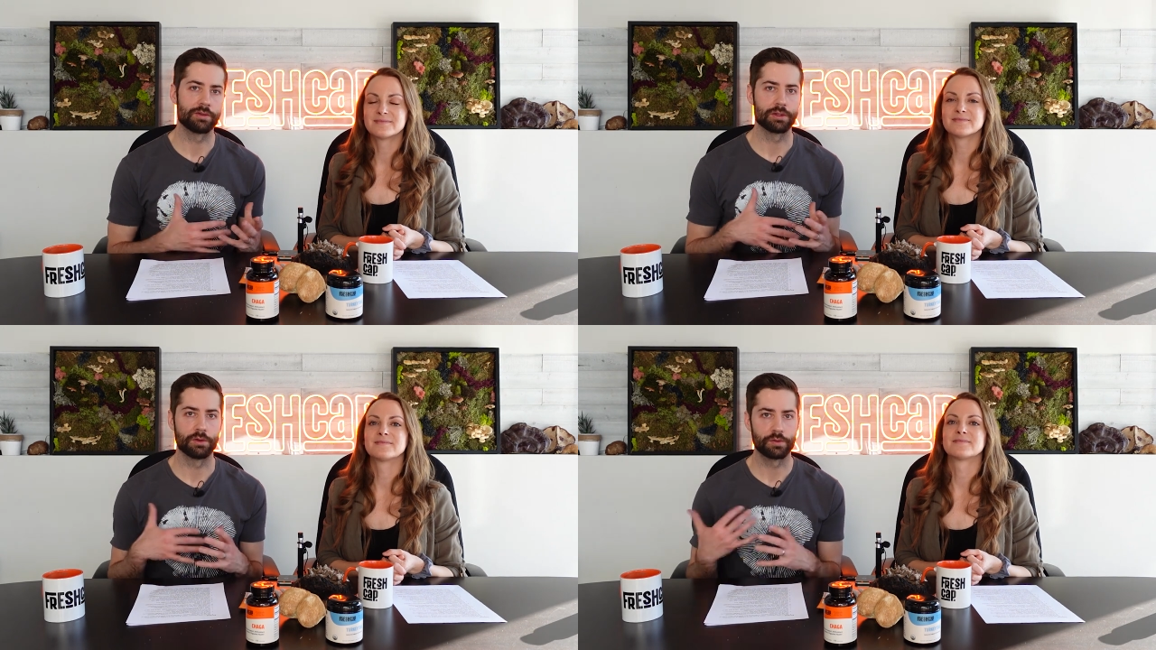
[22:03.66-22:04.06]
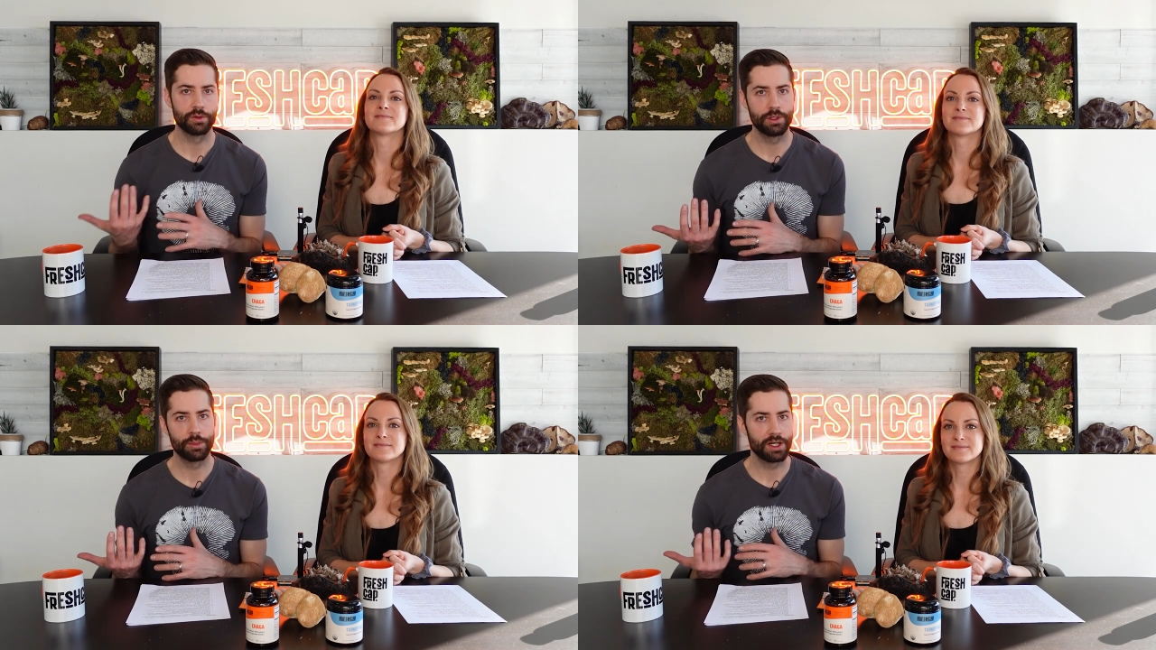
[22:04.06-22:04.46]
Speaker 1: if they're all
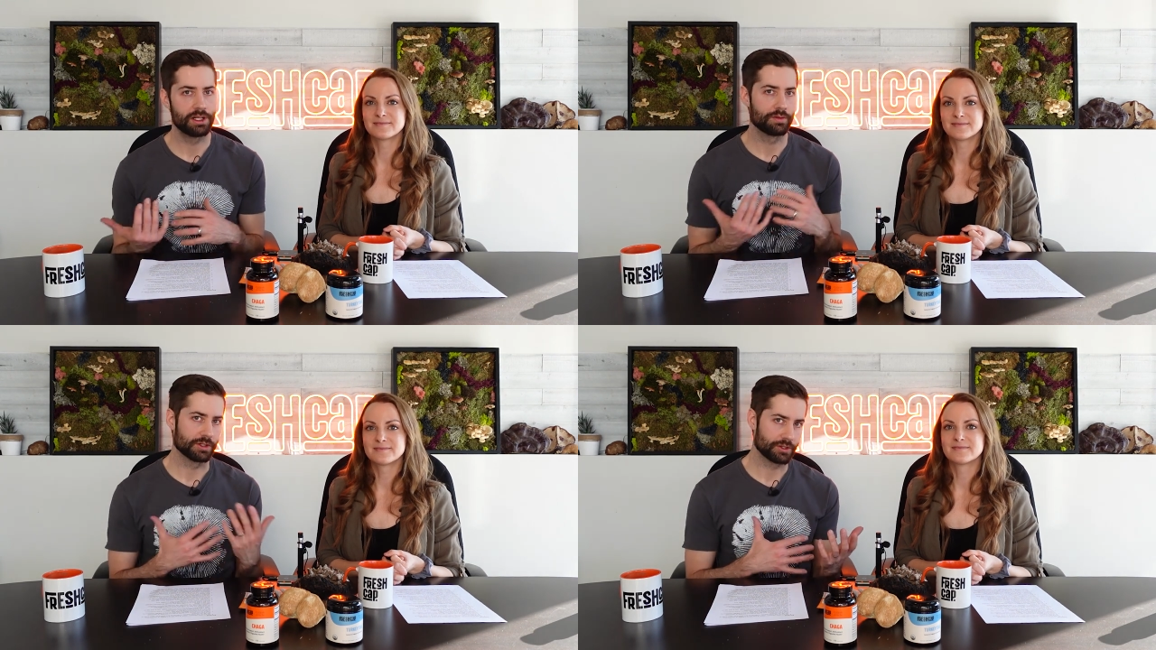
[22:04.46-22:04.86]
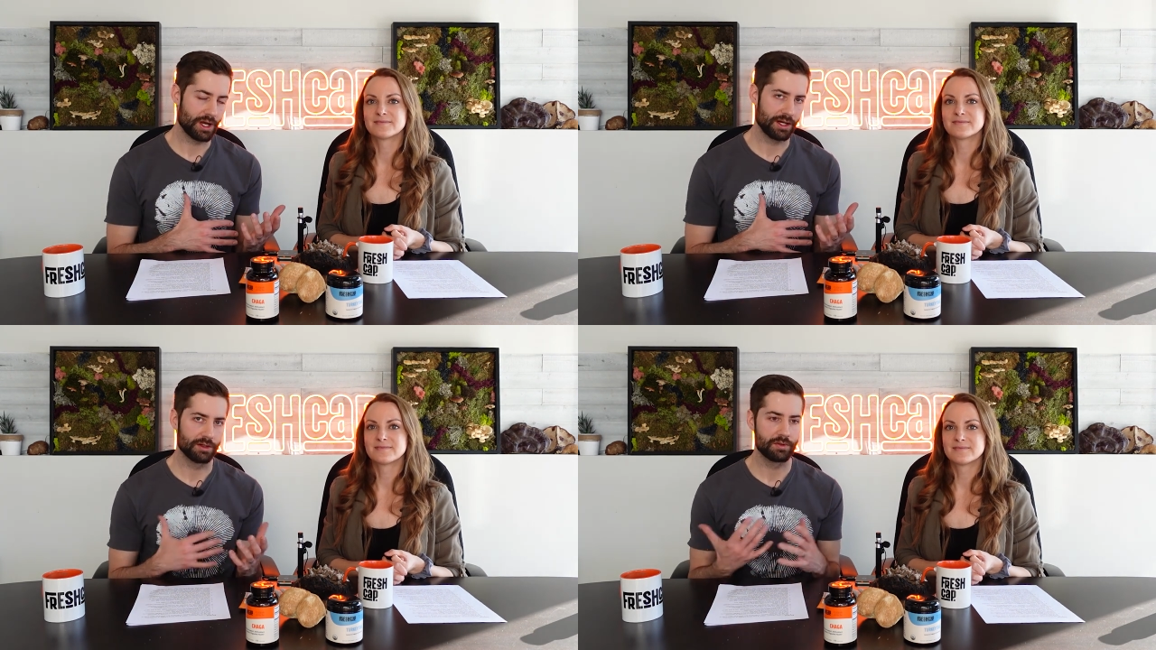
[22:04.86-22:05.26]
fruiting body, if they're
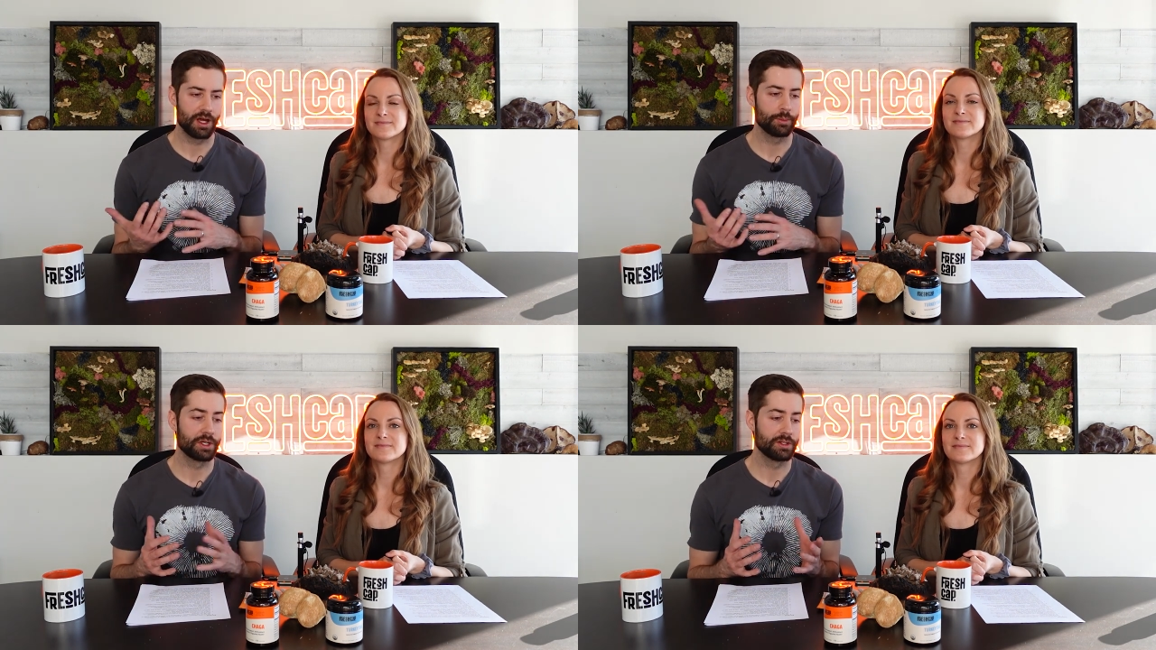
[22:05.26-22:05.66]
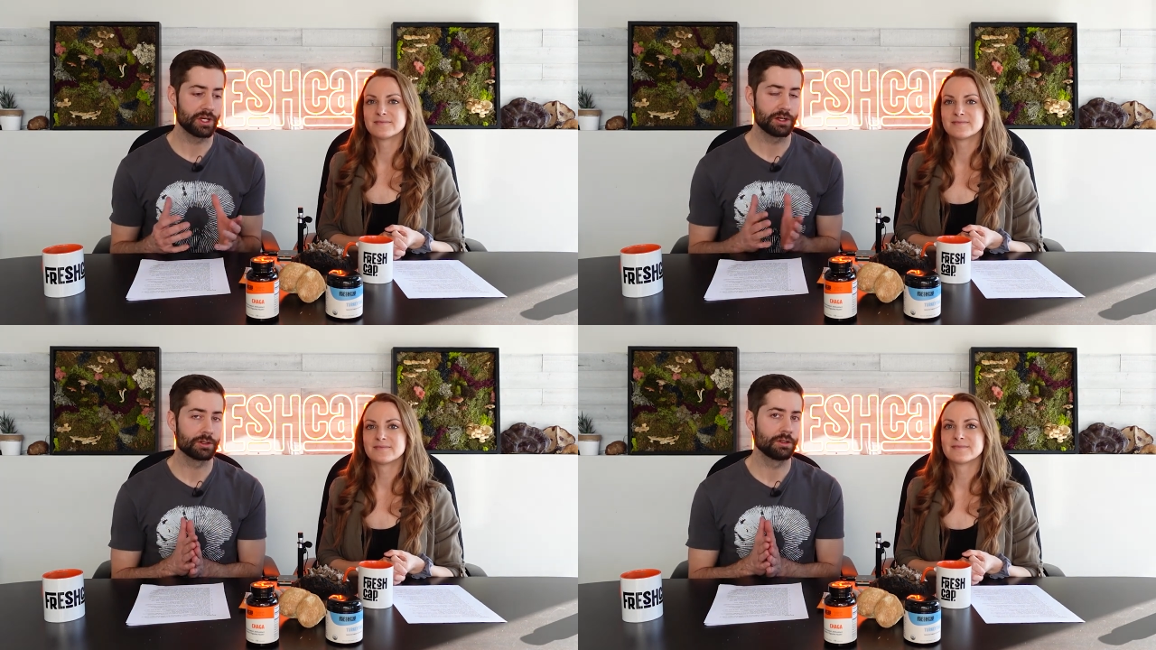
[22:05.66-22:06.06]
extracted, if not. But in
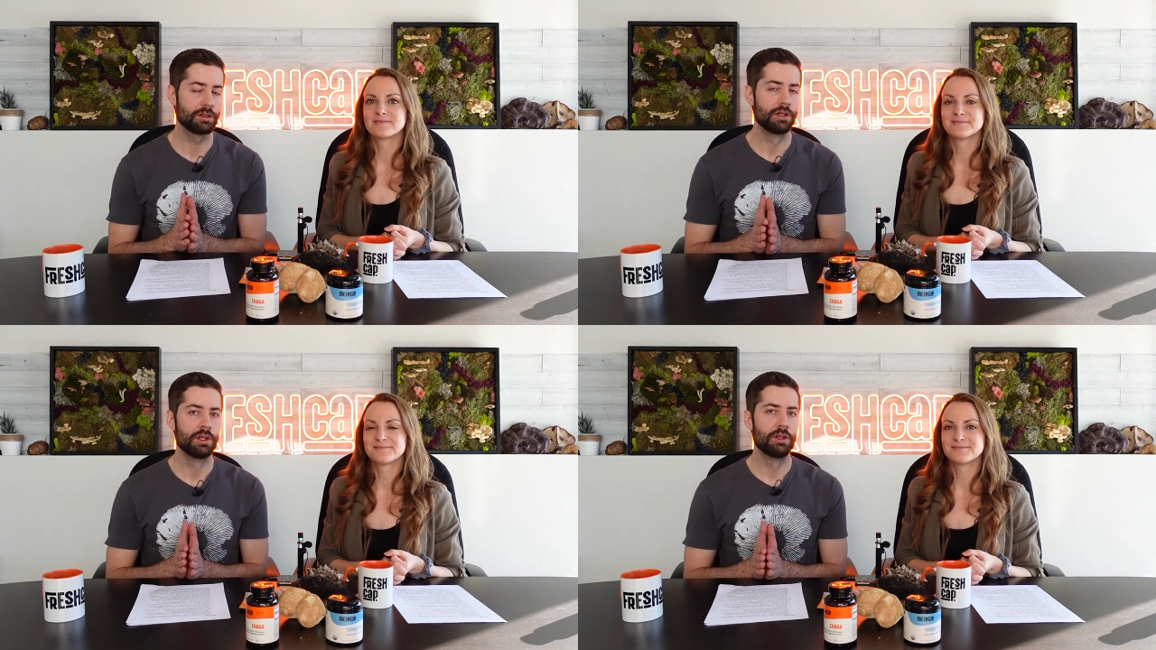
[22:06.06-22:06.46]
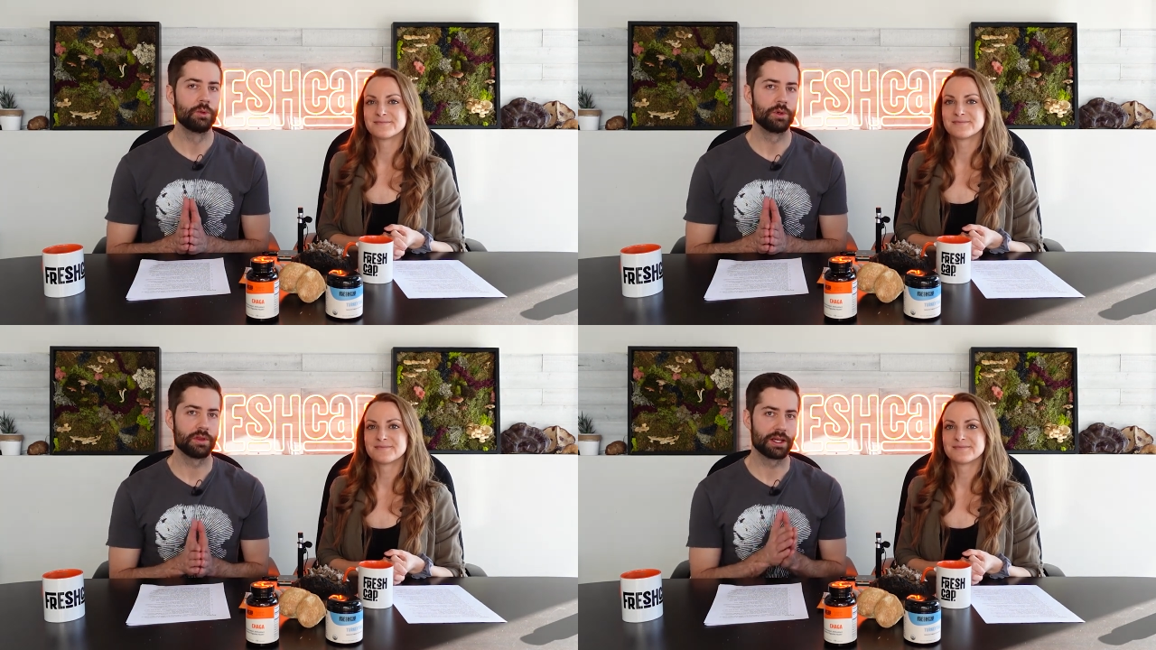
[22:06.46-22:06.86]
general,
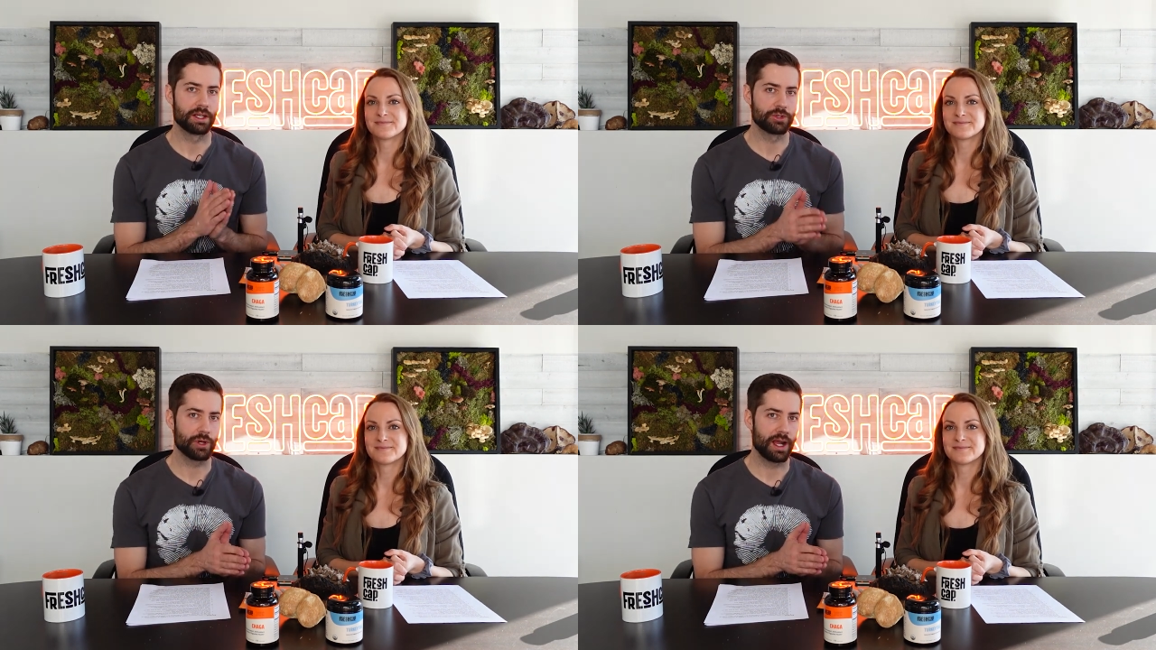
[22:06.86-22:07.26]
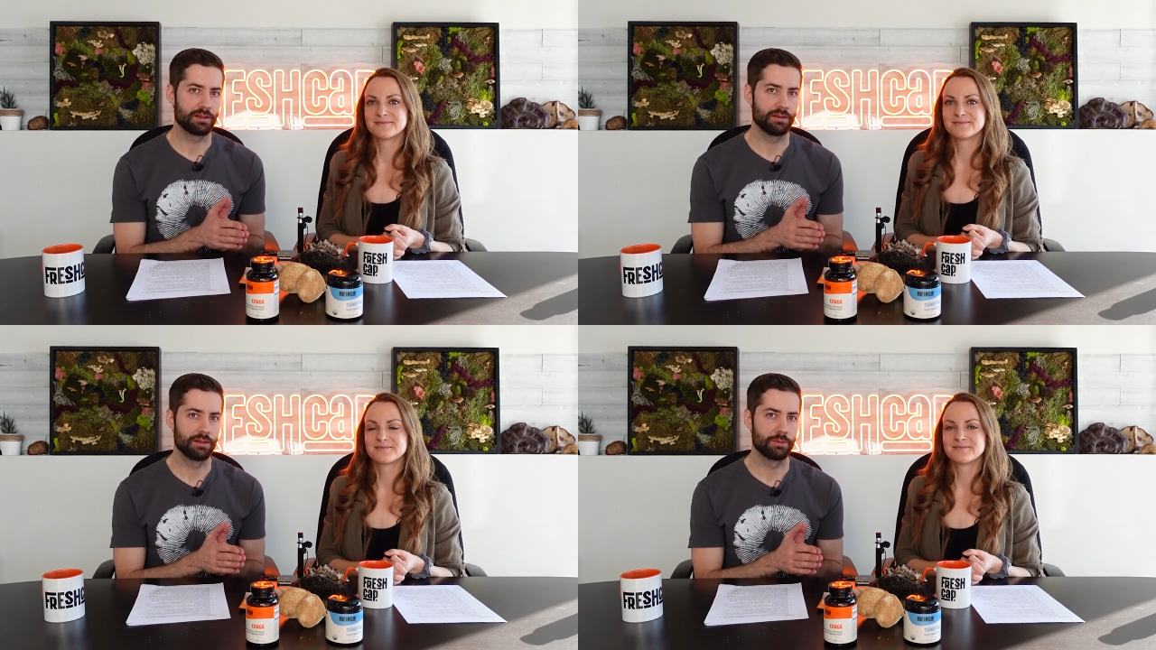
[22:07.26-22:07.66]
with like
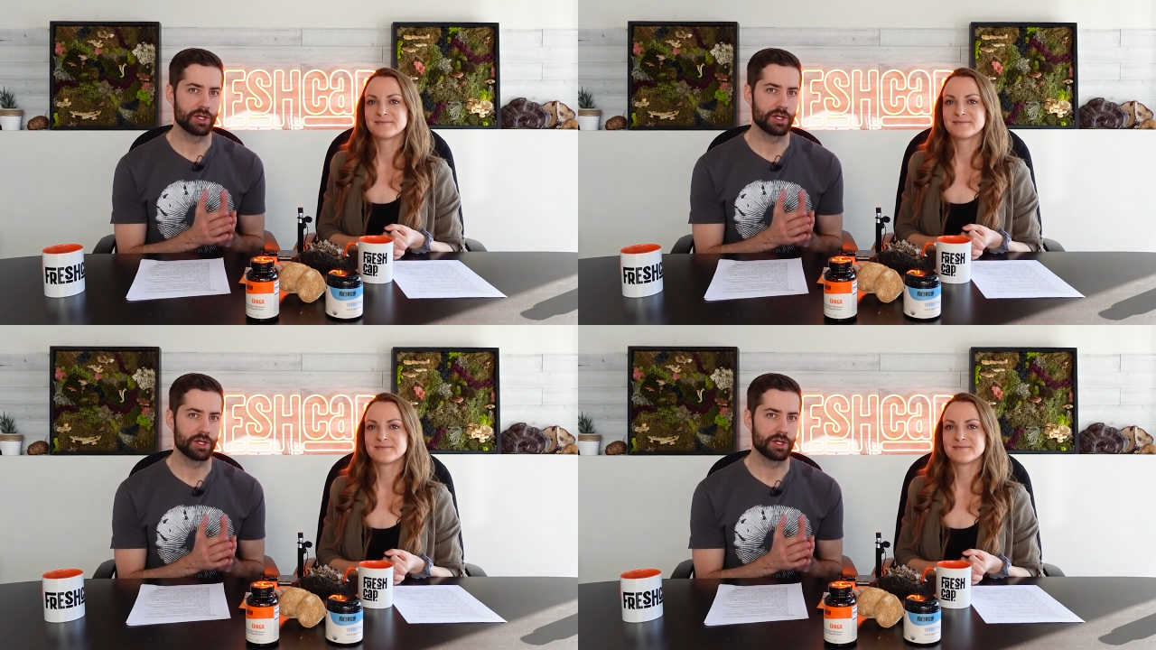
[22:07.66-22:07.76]
extracted